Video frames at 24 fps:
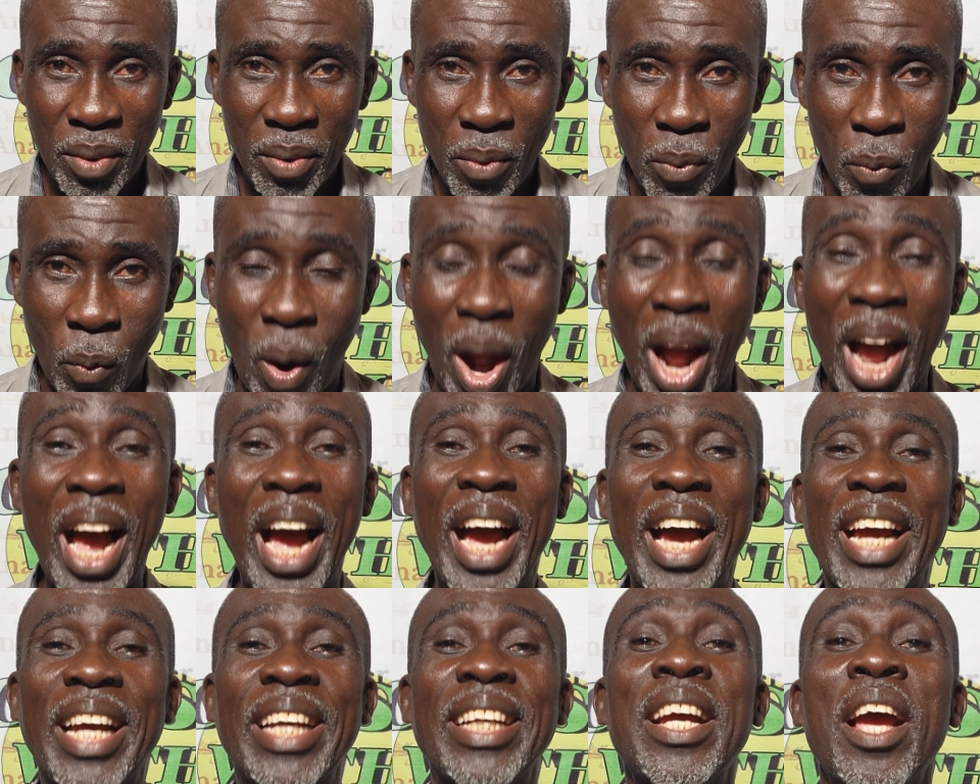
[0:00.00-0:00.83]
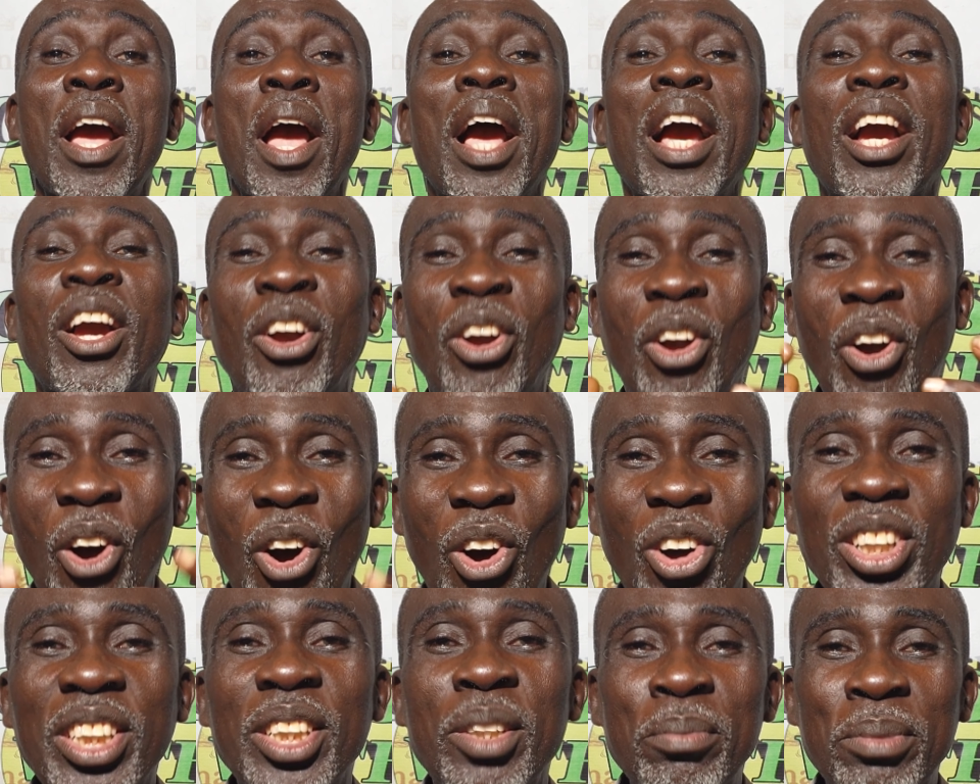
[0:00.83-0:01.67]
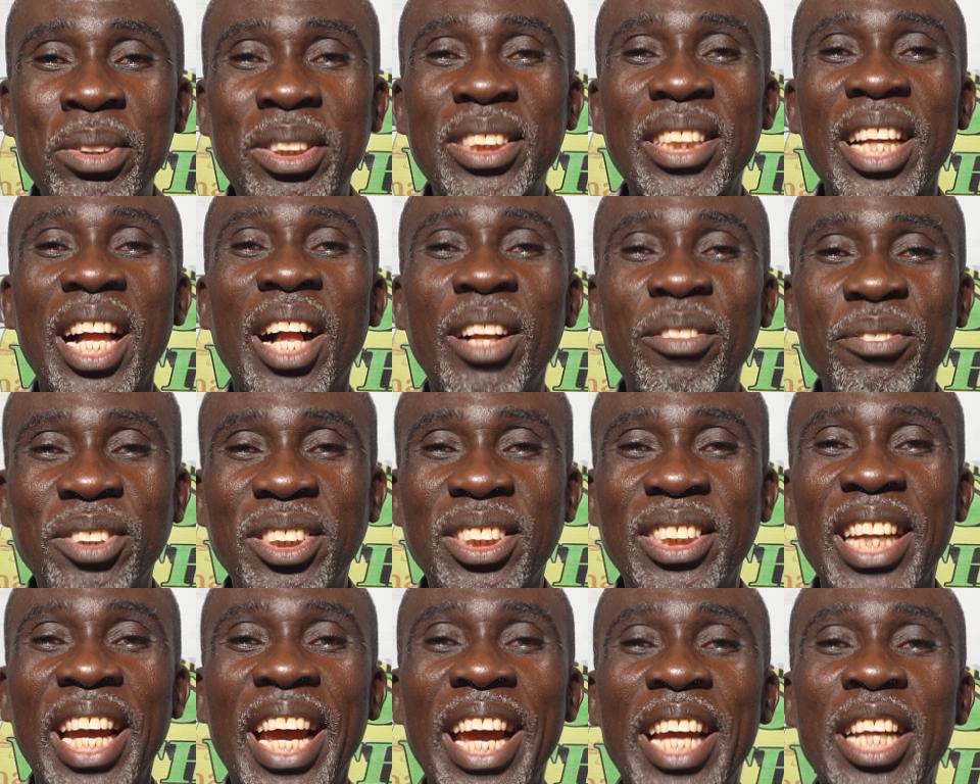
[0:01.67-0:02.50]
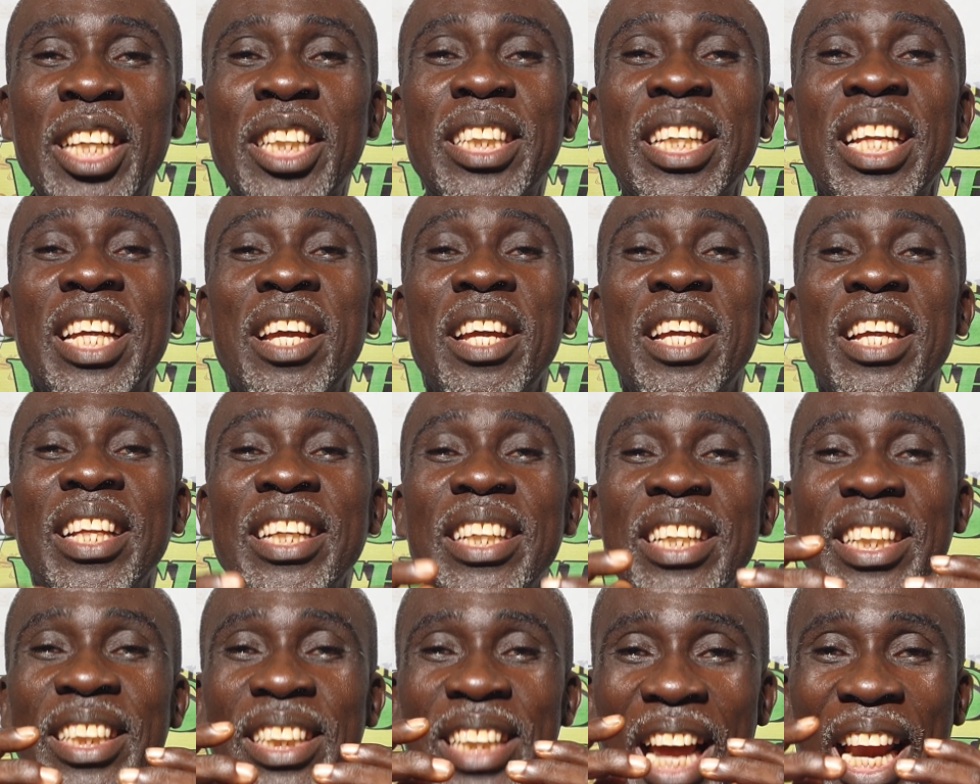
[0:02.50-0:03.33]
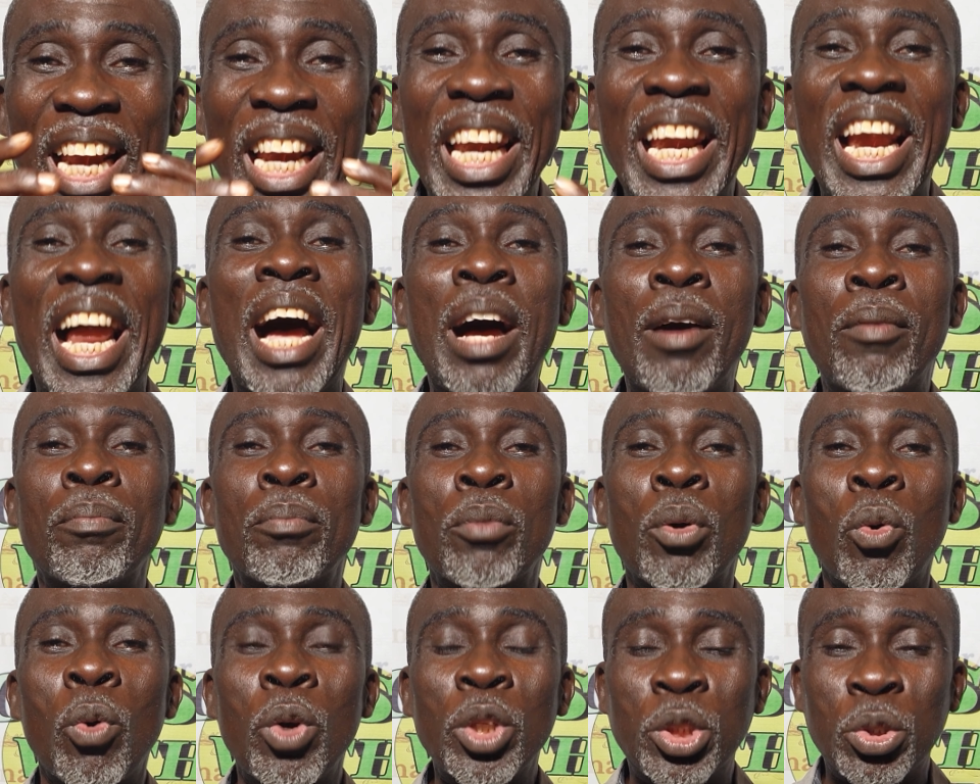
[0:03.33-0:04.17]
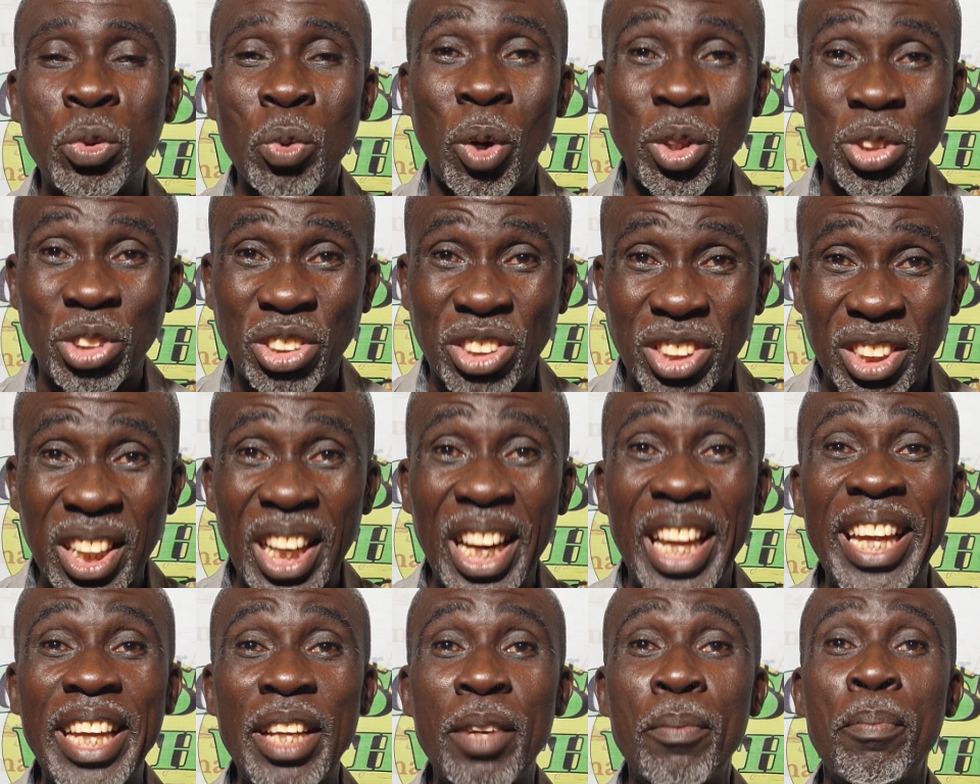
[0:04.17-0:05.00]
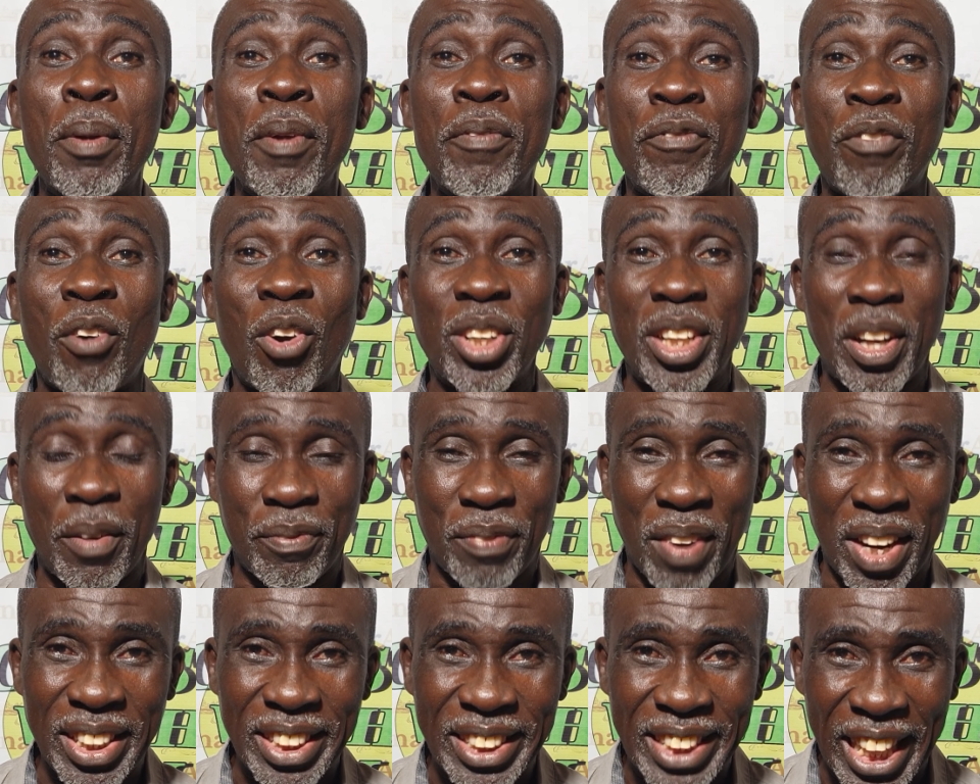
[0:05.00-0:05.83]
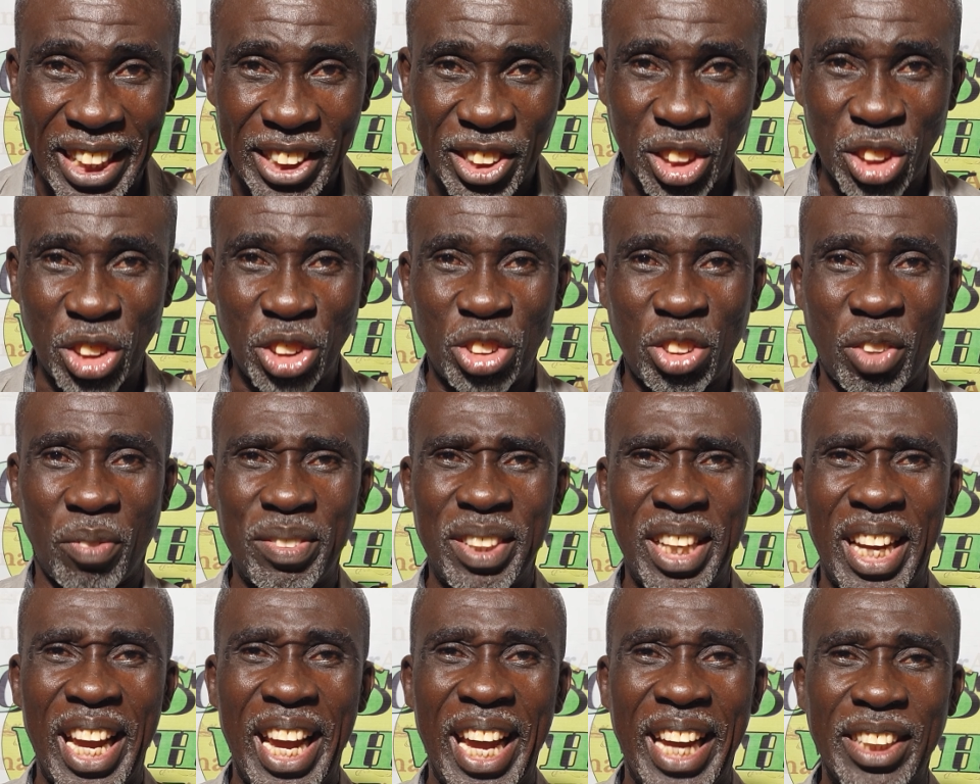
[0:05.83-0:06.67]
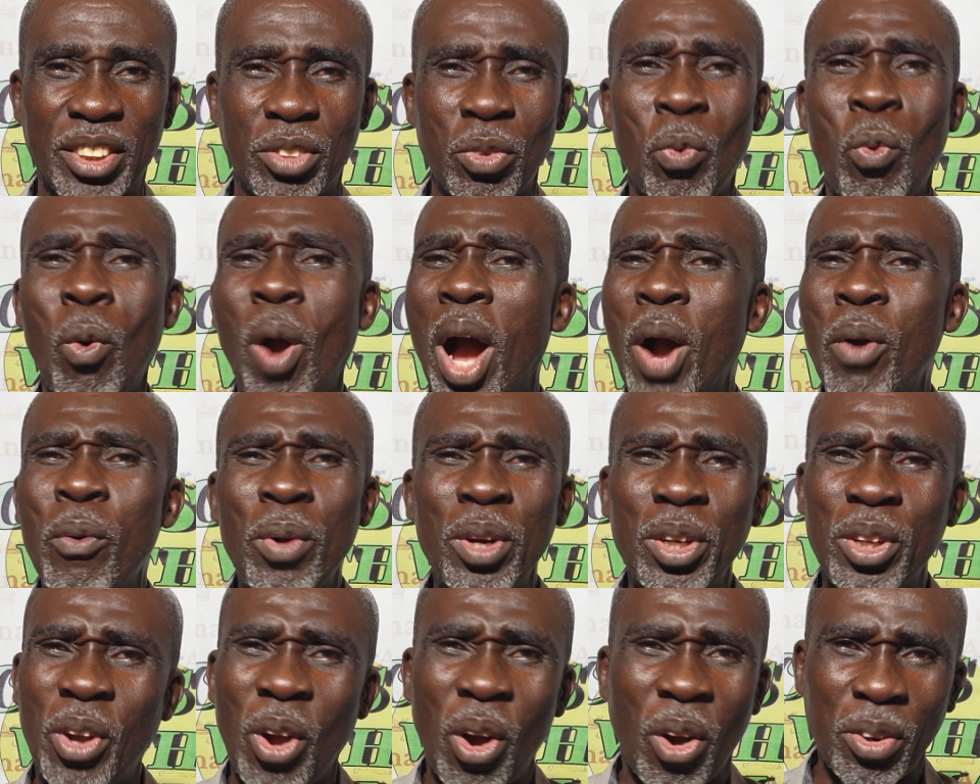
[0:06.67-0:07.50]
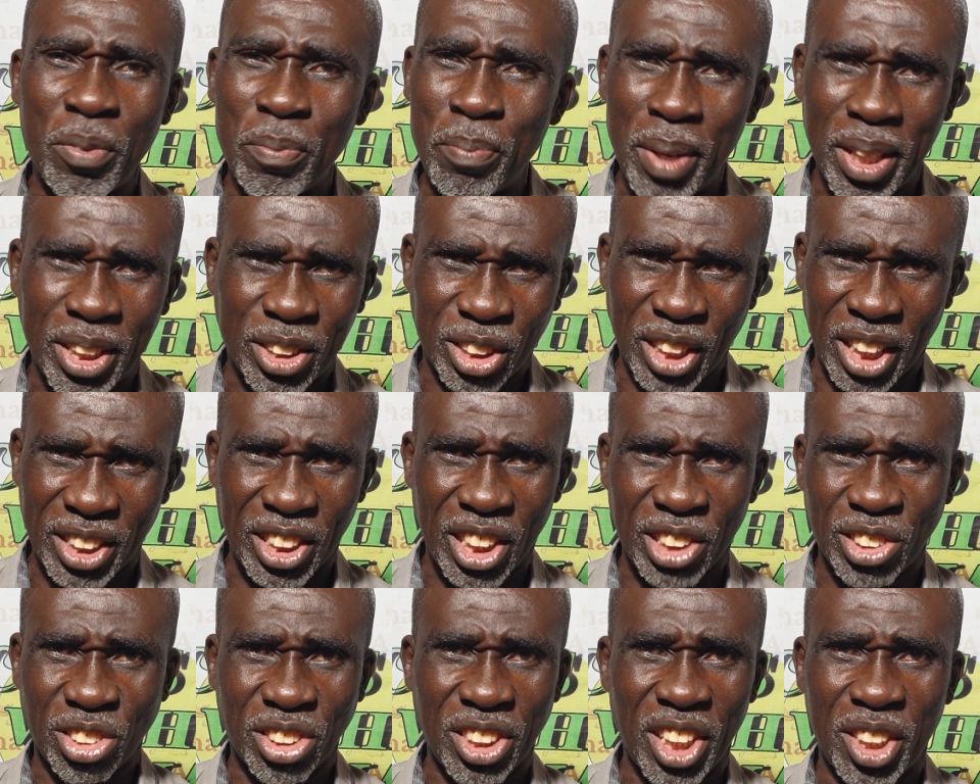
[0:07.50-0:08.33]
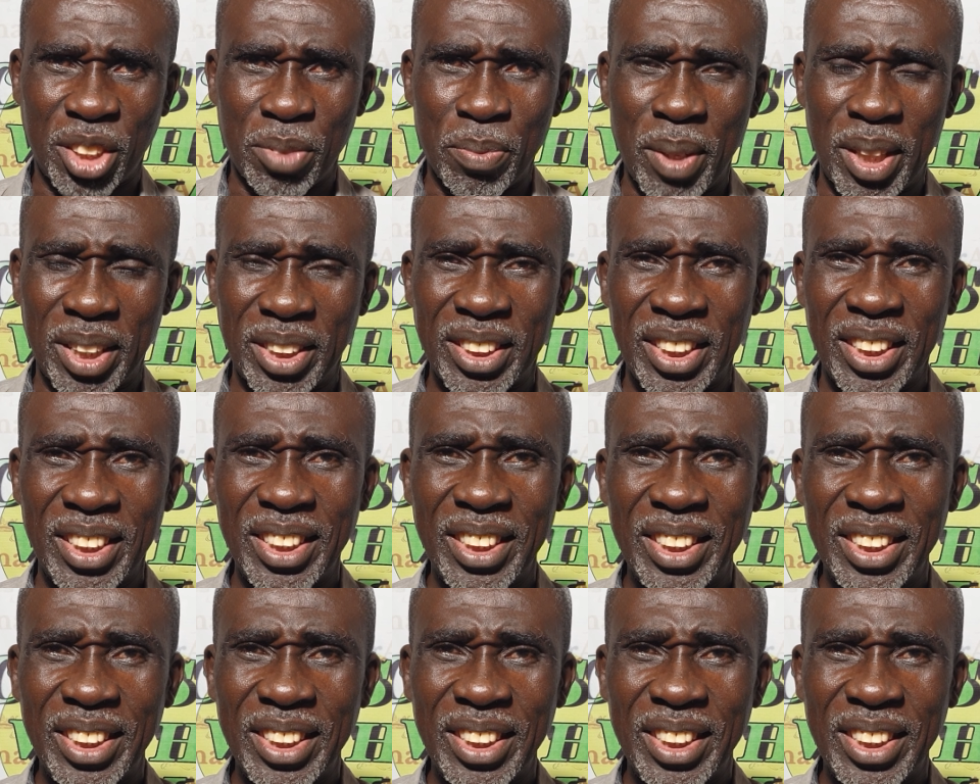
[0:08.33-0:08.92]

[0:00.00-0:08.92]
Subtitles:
Why? God himself said, the lamb which was slain before the foundations of the earth. Why will God make such a statement?